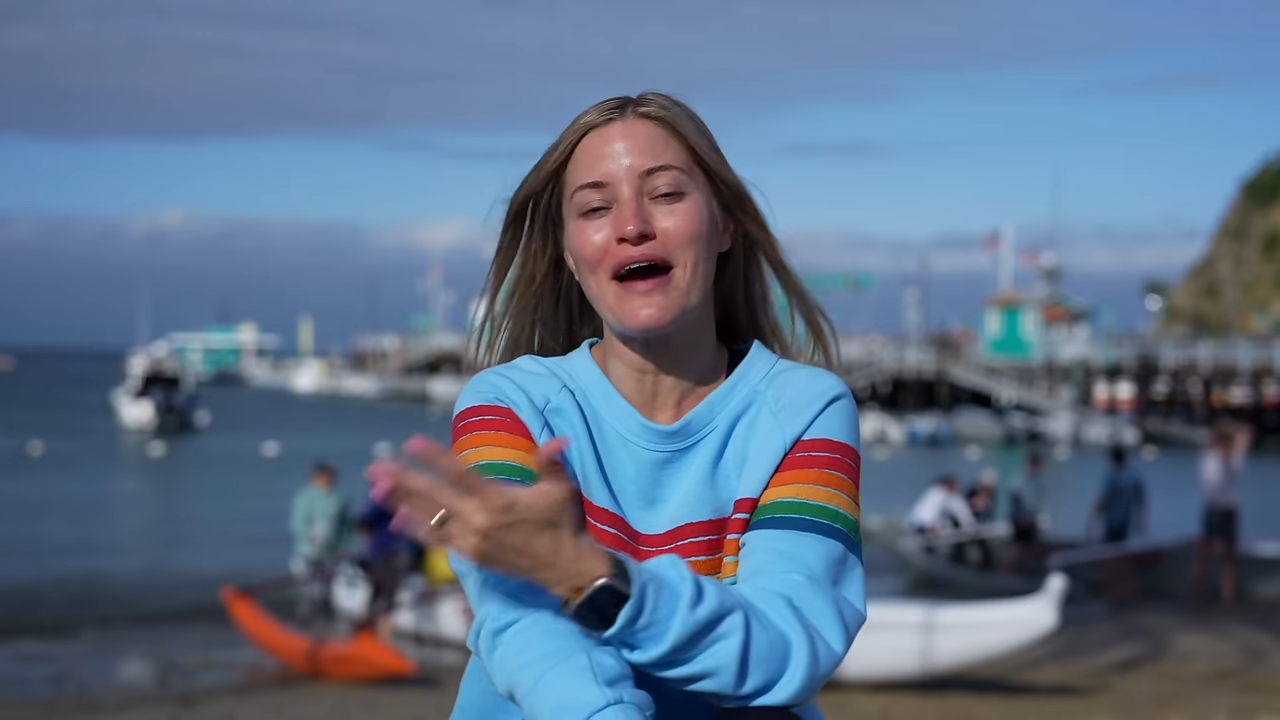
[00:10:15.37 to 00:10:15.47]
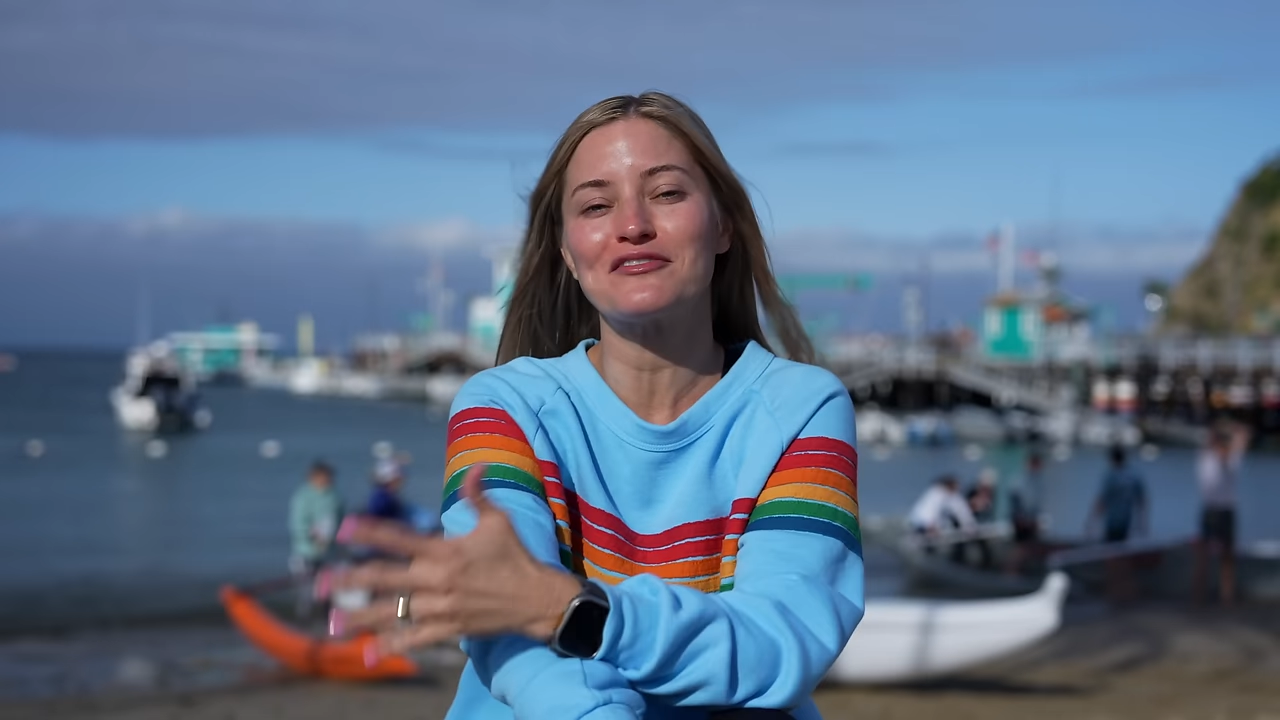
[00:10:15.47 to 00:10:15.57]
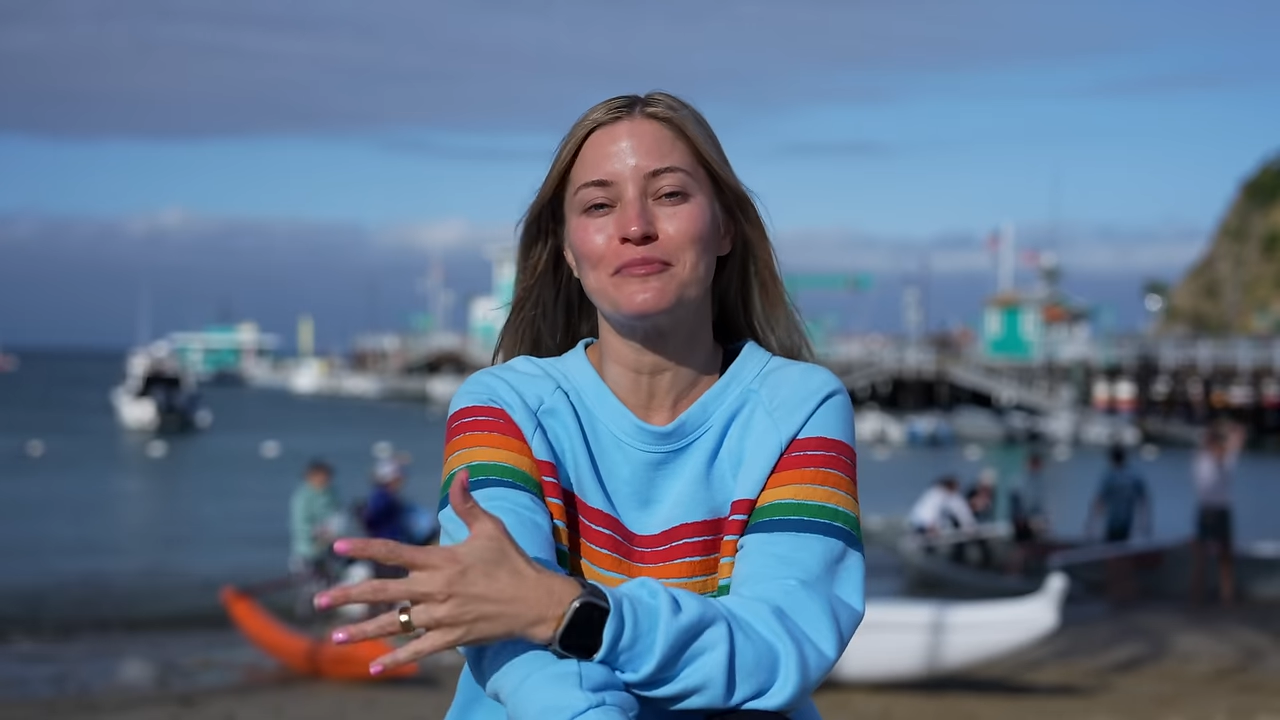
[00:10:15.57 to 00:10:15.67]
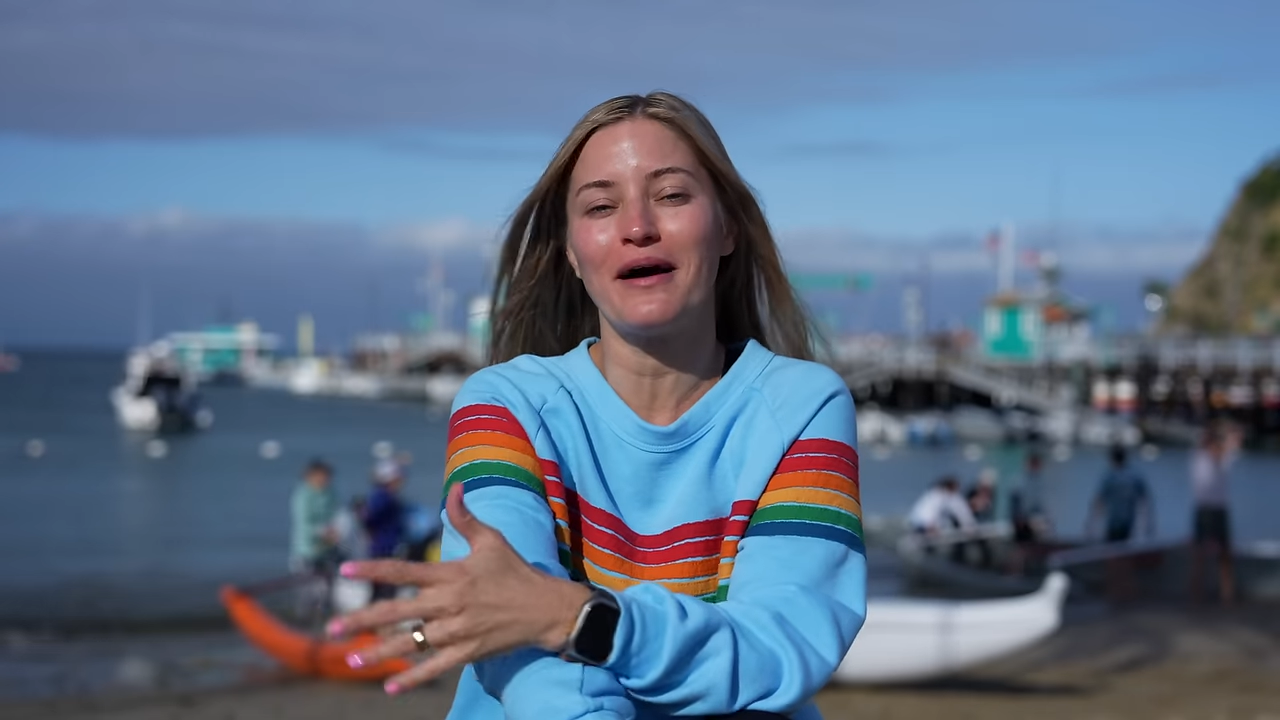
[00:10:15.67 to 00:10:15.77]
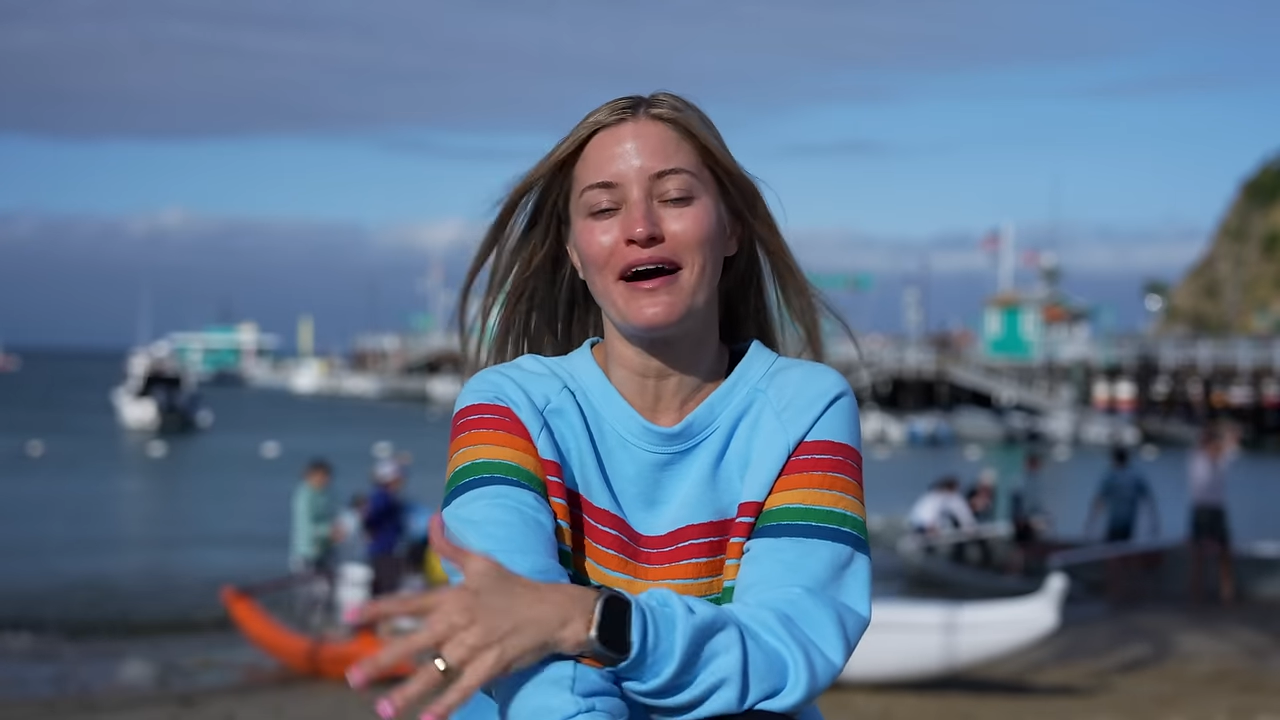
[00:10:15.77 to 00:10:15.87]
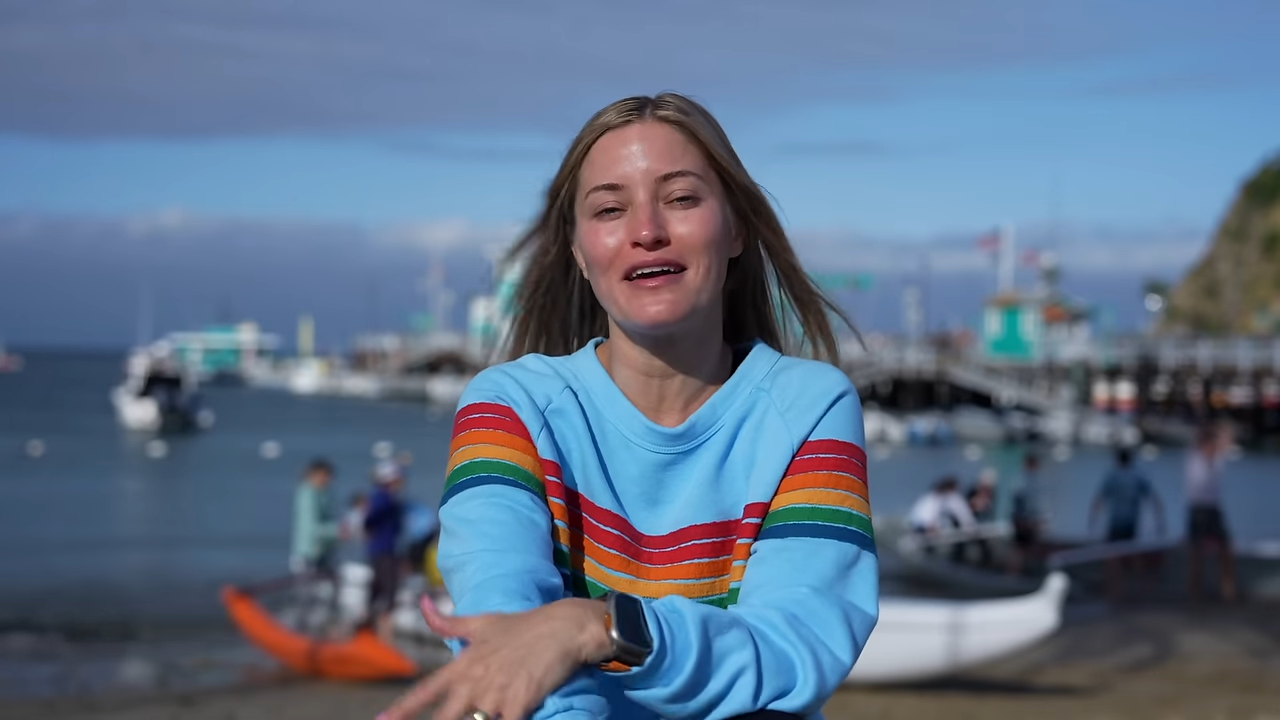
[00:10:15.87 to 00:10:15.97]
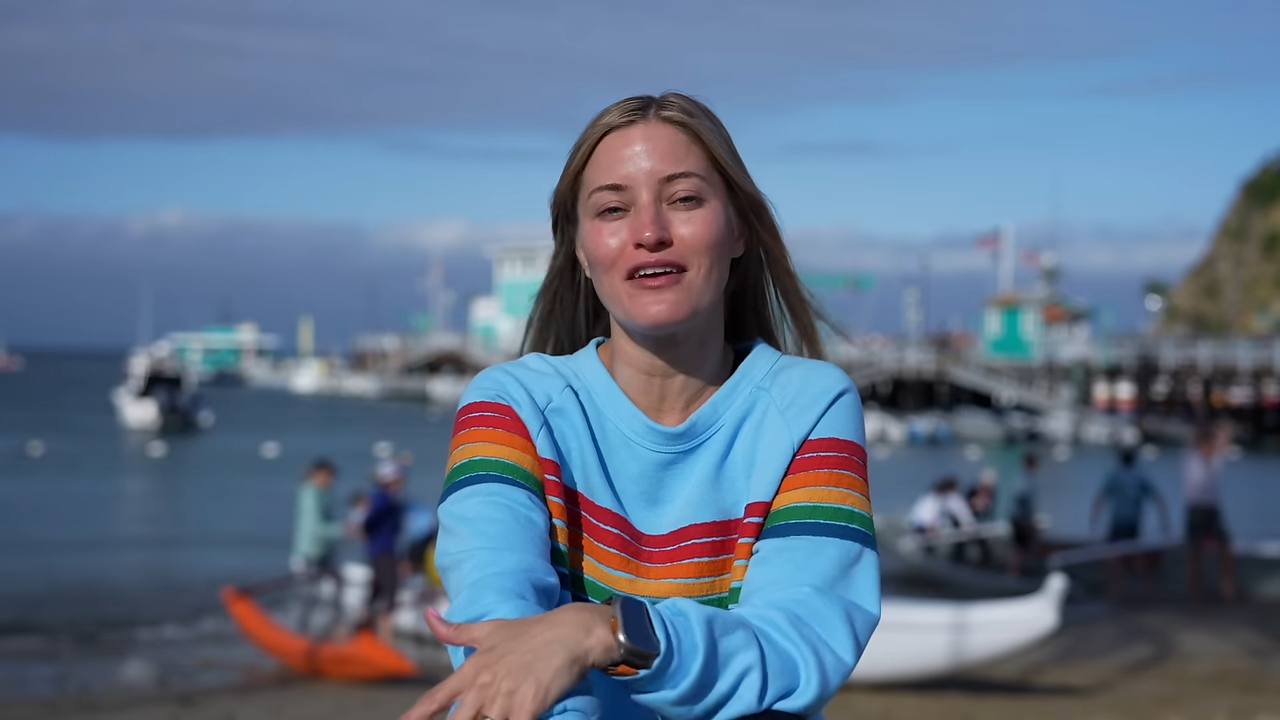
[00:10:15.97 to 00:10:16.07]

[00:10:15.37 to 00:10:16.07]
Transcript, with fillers: have to buy